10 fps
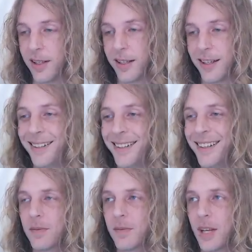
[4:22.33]
Like,
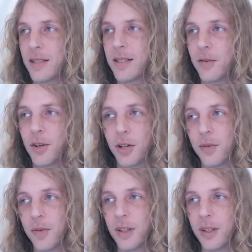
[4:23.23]
it's never a
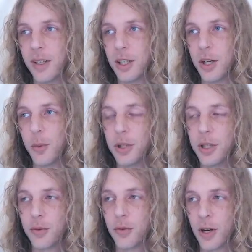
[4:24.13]
good feeling, when you
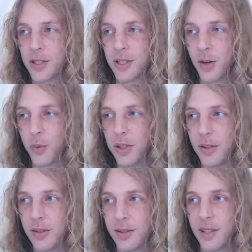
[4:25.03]
get a fresh set of
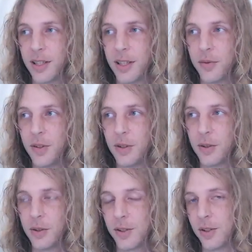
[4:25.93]
wheels and they
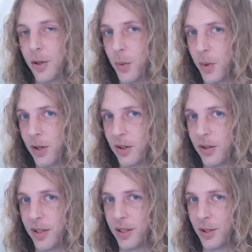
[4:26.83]
feel so
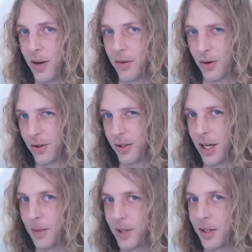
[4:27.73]
weird that you have a hard
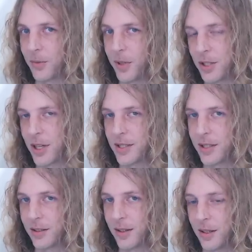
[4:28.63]
time like
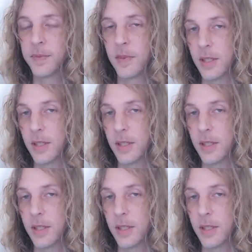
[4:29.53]
readjusting to them.